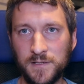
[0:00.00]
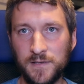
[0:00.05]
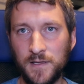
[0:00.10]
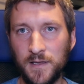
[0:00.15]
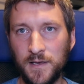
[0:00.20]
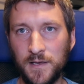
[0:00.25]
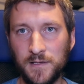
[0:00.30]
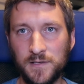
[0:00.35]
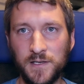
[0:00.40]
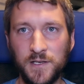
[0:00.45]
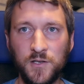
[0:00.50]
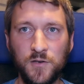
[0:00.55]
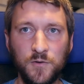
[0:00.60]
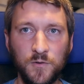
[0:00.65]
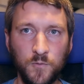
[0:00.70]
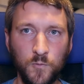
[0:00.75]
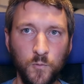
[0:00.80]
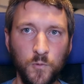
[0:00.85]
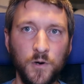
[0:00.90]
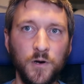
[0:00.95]
things. Like you
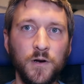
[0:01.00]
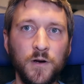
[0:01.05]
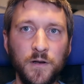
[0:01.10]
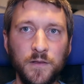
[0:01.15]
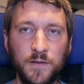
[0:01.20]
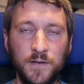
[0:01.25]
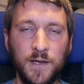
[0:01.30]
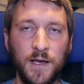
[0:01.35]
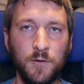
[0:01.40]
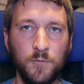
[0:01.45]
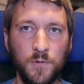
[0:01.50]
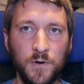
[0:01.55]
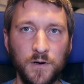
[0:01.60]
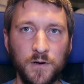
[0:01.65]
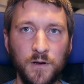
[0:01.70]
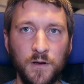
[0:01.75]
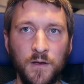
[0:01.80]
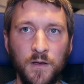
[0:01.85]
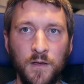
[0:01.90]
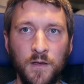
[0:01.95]
can work on the
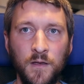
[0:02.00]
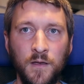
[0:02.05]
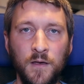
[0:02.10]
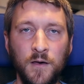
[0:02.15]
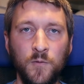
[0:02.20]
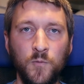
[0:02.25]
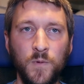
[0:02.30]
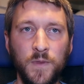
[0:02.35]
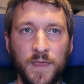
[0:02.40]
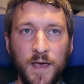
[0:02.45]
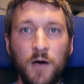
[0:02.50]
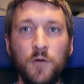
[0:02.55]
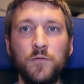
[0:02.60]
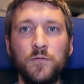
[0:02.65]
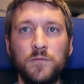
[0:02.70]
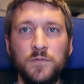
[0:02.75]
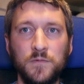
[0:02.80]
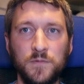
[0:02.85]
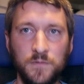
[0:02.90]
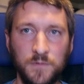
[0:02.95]
network without
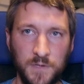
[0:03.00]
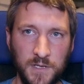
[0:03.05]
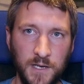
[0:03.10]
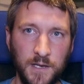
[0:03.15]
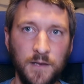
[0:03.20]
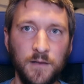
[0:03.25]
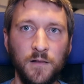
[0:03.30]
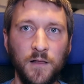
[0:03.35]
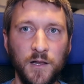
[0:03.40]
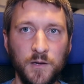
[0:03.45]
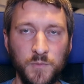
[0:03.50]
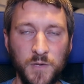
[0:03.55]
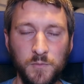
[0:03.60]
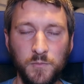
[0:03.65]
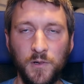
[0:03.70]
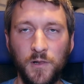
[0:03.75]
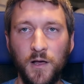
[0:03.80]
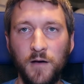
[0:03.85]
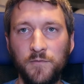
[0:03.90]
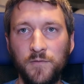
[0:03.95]
kicking a lot of
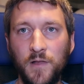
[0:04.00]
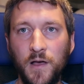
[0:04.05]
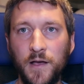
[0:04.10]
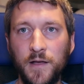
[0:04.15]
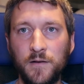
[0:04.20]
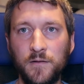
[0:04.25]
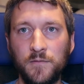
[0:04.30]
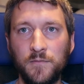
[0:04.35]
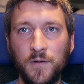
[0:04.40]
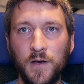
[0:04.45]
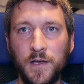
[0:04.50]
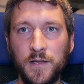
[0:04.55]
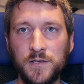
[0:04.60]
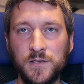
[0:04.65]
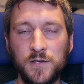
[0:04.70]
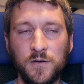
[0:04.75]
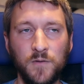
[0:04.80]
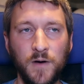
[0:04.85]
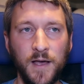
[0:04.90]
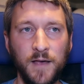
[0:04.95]
people offline, right?
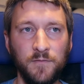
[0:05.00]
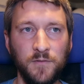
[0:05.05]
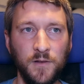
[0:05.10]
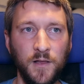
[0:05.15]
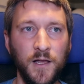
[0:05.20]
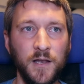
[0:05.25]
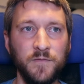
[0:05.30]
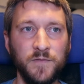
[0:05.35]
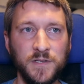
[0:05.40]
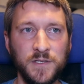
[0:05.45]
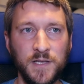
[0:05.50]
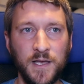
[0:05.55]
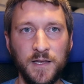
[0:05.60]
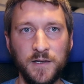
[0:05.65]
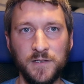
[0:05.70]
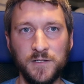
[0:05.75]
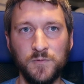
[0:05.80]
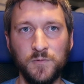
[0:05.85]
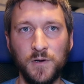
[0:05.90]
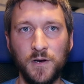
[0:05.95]
So I have a lot of
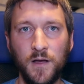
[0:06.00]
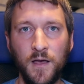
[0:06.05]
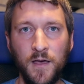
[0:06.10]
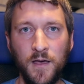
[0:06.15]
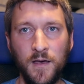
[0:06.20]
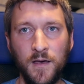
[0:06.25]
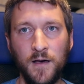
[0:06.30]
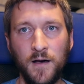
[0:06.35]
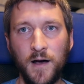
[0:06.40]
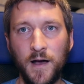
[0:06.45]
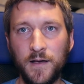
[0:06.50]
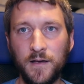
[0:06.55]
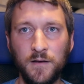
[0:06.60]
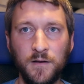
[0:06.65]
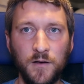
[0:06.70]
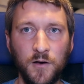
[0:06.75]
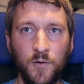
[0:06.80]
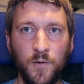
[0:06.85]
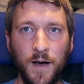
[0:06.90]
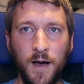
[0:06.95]
antennas where I
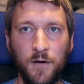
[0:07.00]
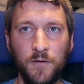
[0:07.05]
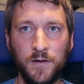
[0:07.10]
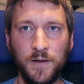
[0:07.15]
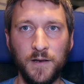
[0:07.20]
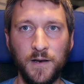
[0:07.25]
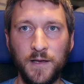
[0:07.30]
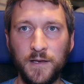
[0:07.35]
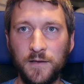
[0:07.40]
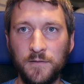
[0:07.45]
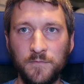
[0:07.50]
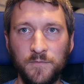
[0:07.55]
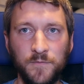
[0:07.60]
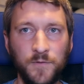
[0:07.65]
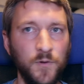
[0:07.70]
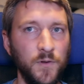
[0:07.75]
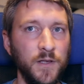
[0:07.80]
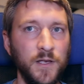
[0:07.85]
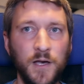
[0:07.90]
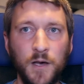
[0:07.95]
can go out and I can
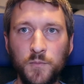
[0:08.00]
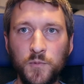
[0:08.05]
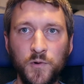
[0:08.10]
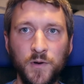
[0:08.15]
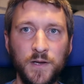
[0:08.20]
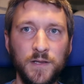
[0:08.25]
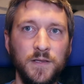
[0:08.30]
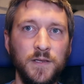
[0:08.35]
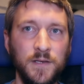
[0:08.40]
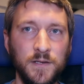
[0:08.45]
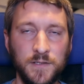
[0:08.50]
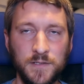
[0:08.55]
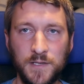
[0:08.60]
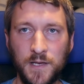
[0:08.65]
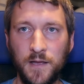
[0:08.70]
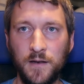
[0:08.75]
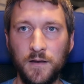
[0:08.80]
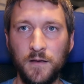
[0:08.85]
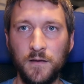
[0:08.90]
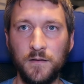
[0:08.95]
fully upgrade the
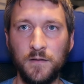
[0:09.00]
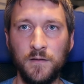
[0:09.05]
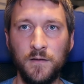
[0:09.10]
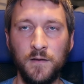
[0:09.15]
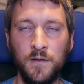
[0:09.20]
antenna.